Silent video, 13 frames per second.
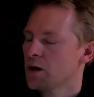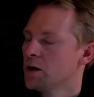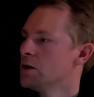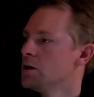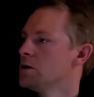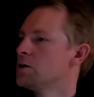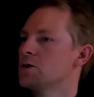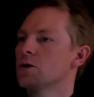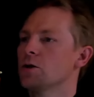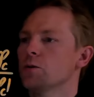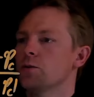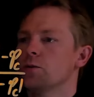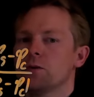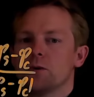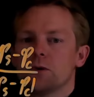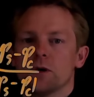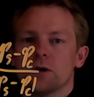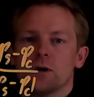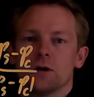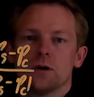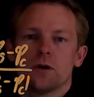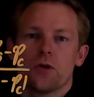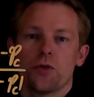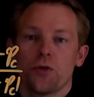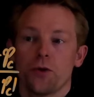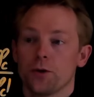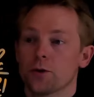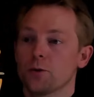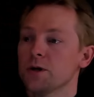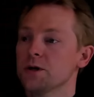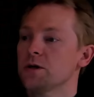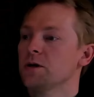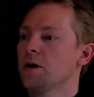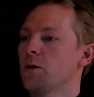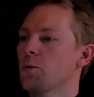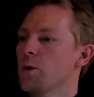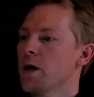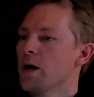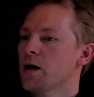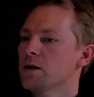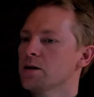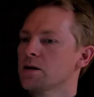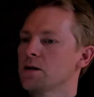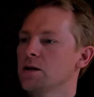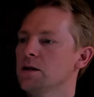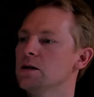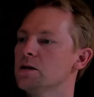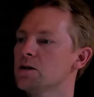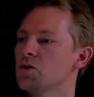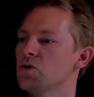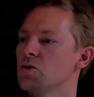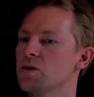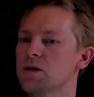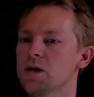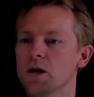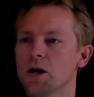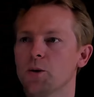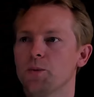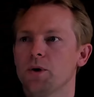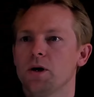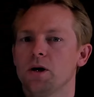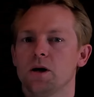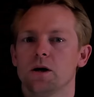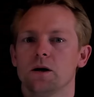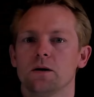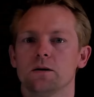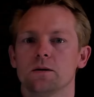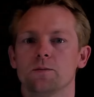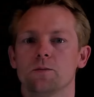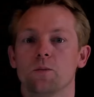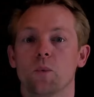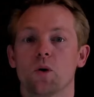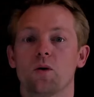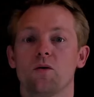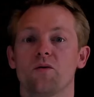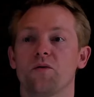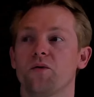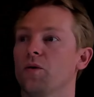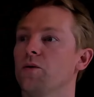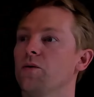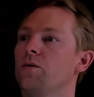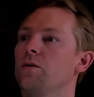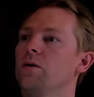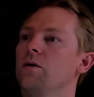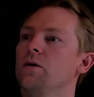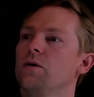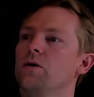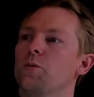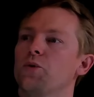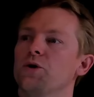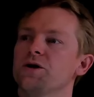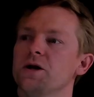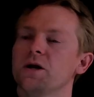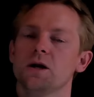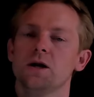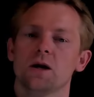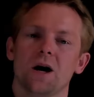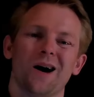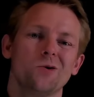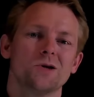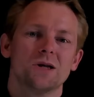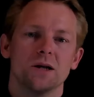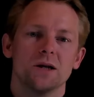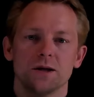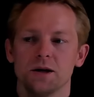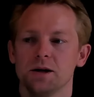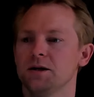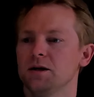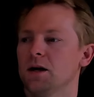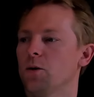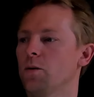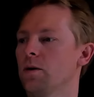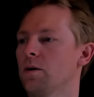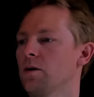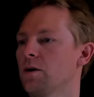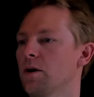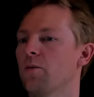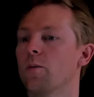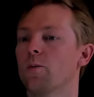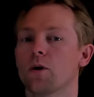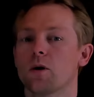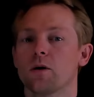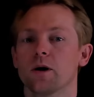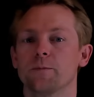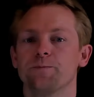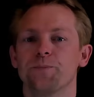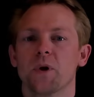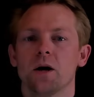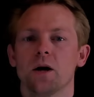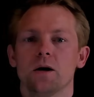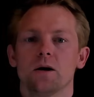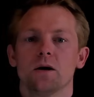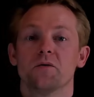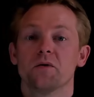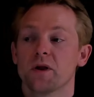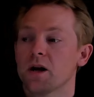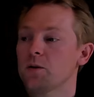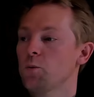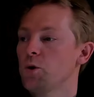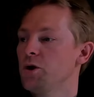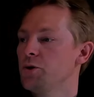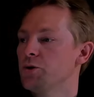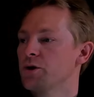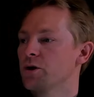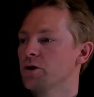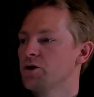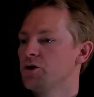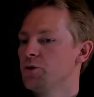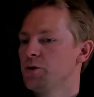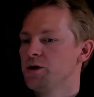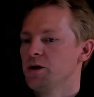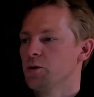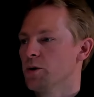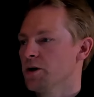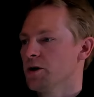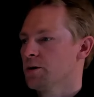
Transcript: So the third question that we are asked is to set up a model for the pressure in here. How is that changing? How can we model that? And for that we use the continuity equation.